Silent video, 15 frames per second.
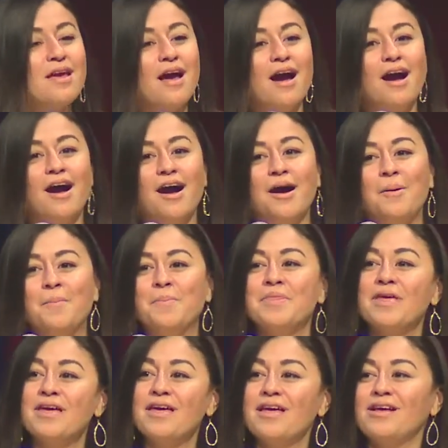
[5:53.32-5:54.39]

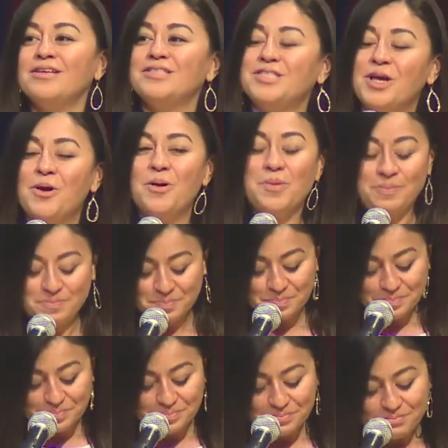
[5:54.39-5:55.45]

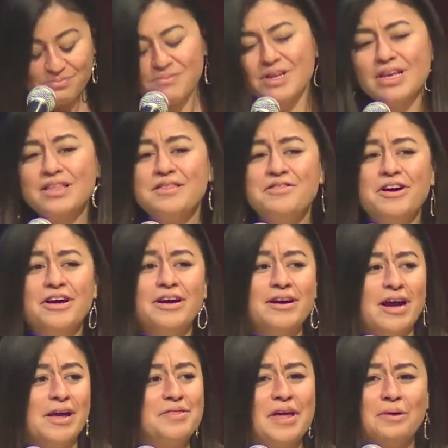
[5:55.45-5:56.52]

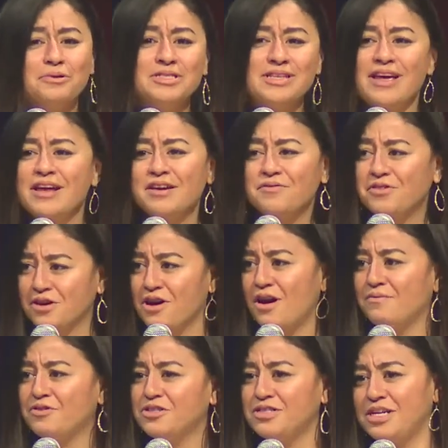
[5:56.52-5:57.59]
That was the end of the
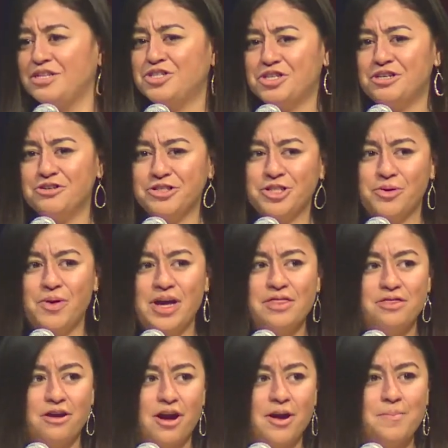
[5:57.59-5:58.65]
conversation, or so I
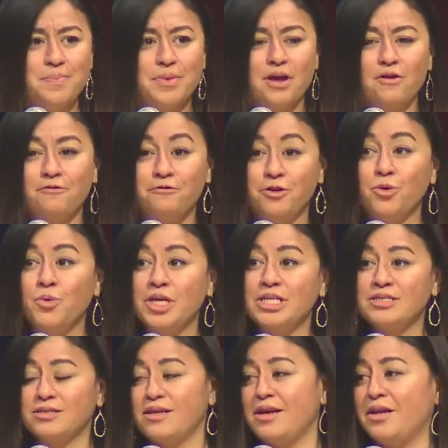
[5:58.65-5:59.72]
thought. A few
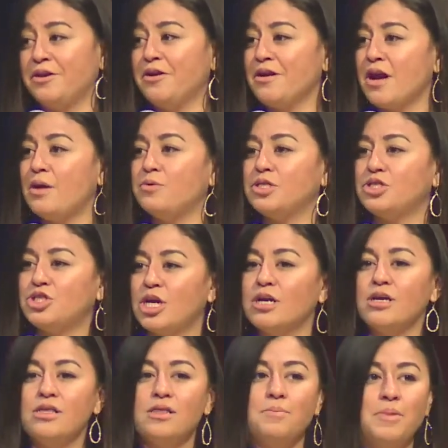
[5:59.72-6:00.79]
weeks later, I was
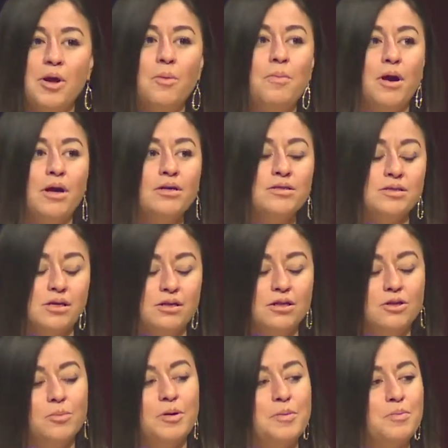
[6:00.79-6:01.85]
checking the mailbox a
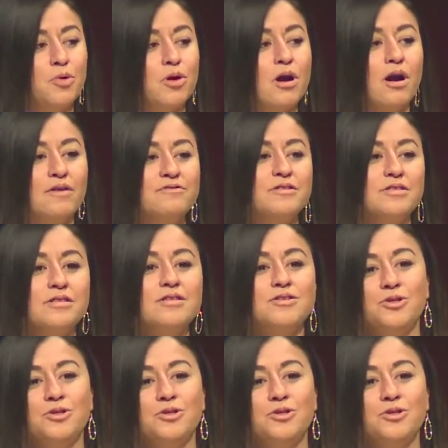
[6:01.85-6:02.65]
little bit more often than